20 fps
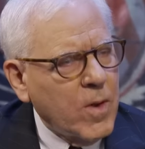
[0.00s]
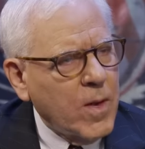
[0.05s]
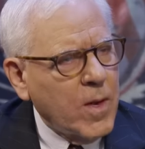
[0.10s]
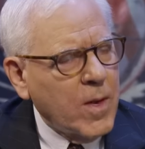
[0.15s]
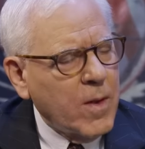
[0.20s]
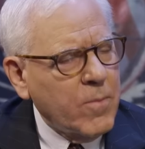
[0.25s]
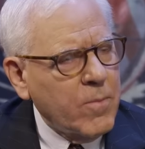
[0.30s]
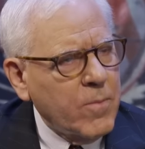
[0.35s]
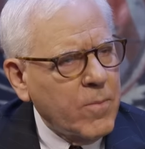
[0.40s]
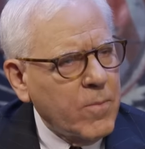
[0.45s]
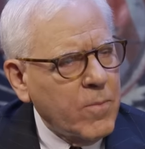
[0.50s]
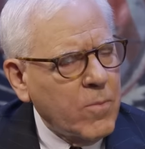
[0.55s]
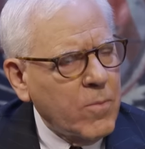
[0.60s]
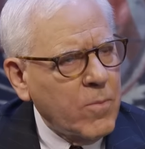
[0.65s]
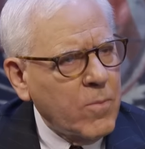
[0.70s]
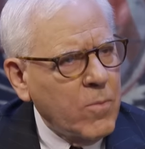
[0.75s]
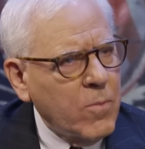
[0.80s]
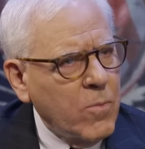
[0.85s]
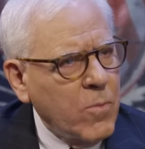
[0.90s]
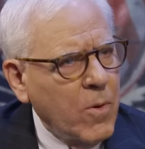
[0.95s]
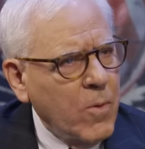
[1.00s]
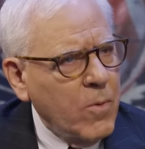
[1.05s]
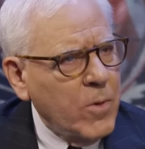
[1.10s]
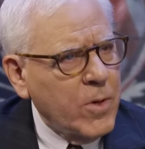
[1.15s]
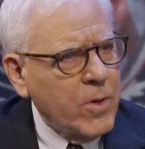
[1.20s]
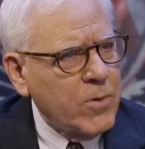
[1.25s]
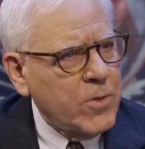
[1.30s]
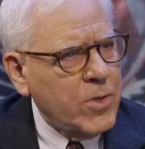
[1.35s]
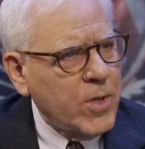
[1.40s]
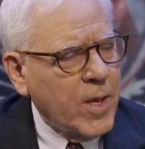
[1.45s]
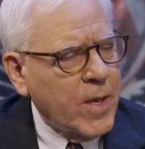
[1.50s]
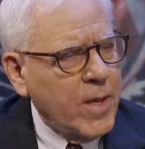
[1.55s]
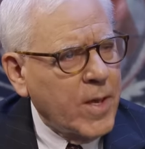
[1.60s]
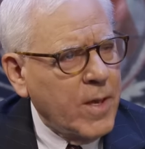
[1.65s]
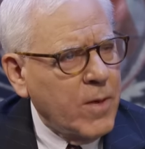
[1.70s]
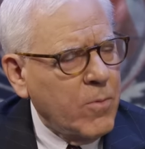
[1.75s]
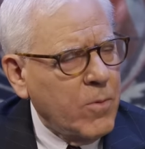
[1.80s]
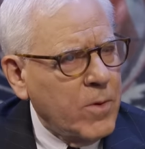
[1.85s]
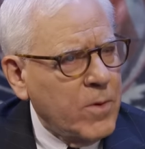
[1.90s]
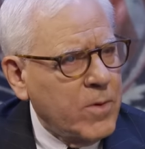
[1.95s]
um, what would you say
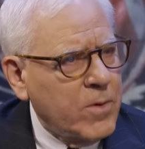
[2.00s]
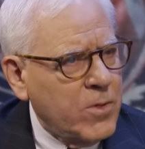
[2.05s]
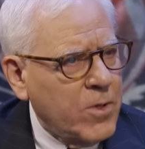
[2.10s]
he would